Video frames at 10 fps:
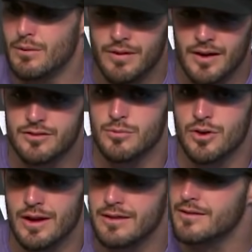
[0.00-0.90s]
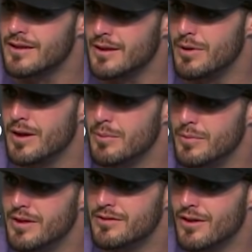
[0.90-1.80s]
Well, Foster Moreau has to step up and
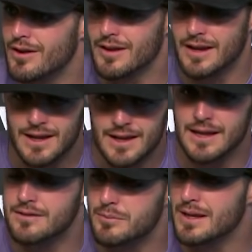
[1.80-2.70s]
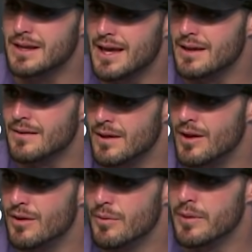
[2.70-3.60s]
be the starting tight end. he has a big day, you know.